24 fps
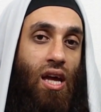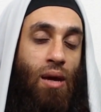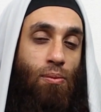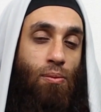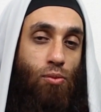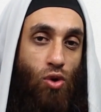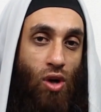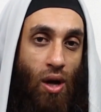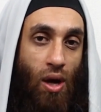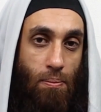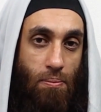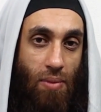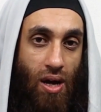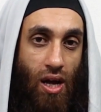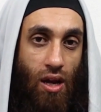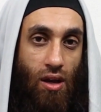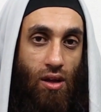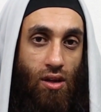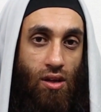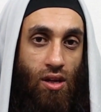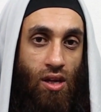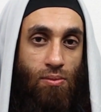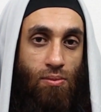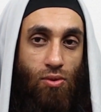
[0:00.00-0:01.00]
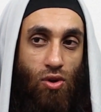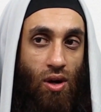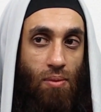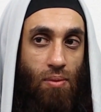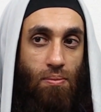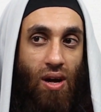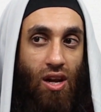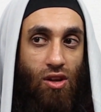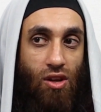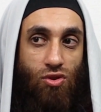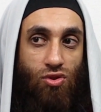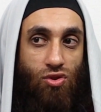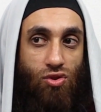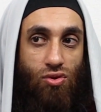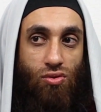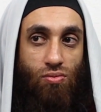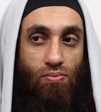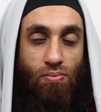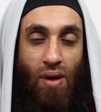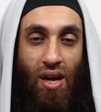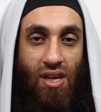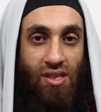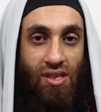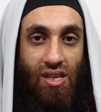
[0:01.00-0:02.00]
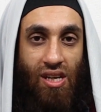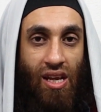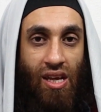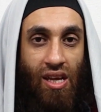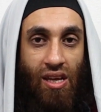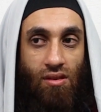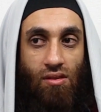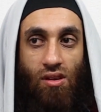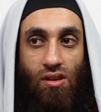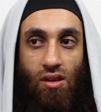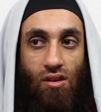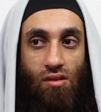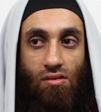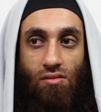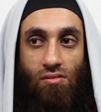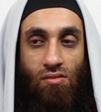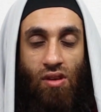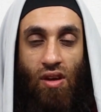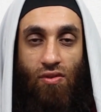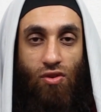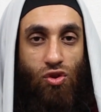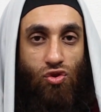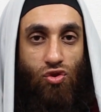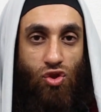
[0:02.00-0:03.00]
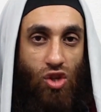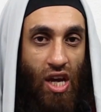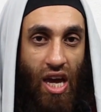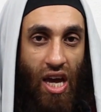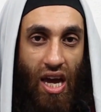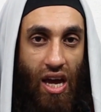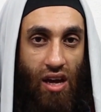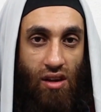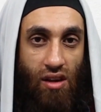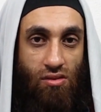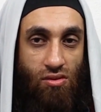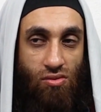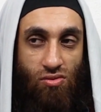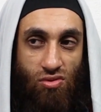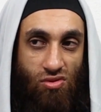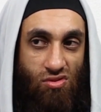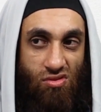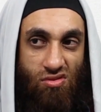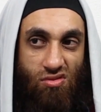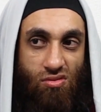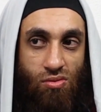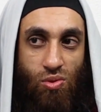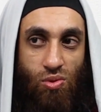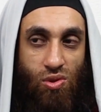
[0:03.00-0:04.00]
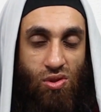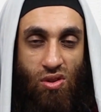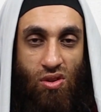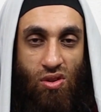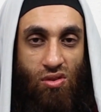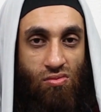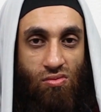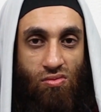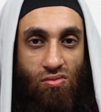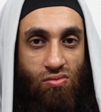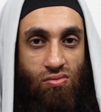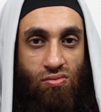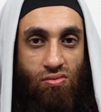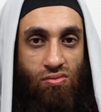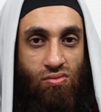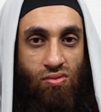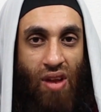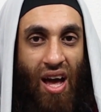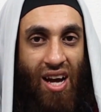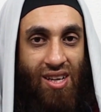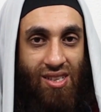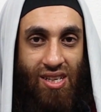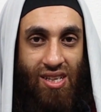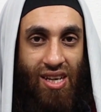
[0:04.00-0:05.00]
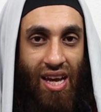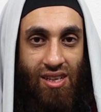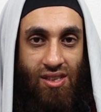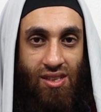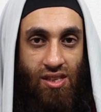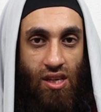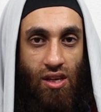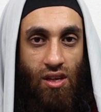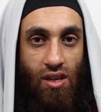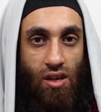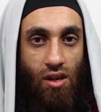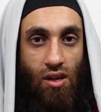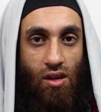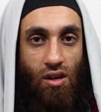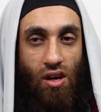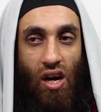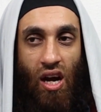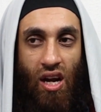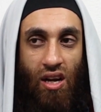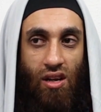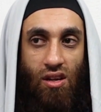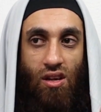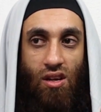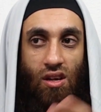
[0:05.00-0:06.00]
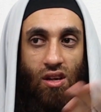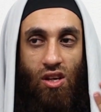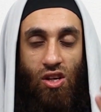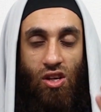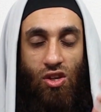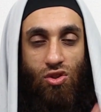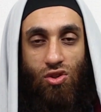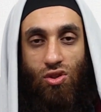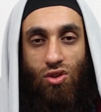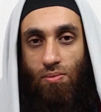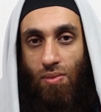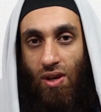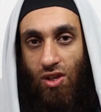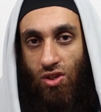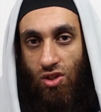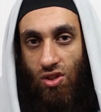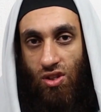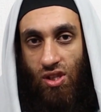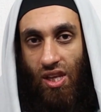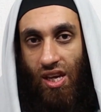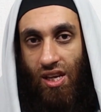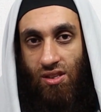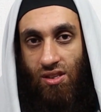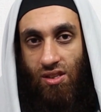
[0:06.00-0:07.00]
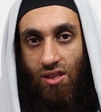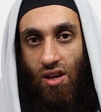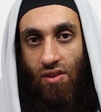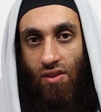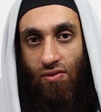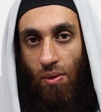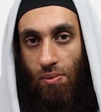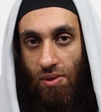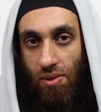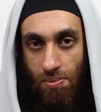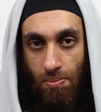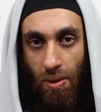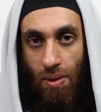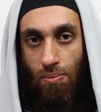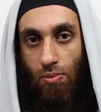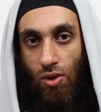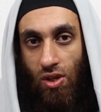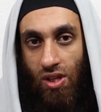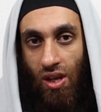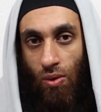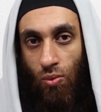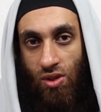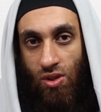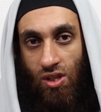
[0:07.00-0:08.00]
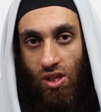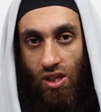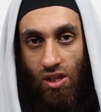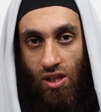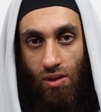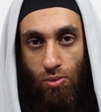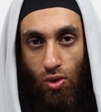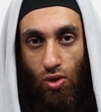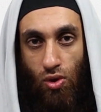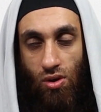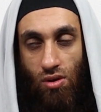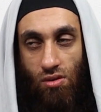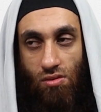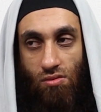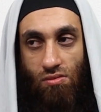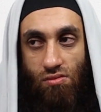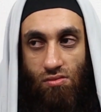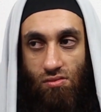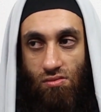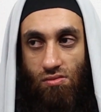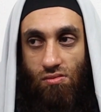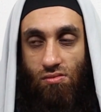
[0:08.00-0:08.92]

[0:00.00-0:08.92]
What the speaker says: Ibn Kamal. Ibn Kamal used to basically never used to care. He was lackadaisy. And he used to mention things from his memory that wasn't in the book.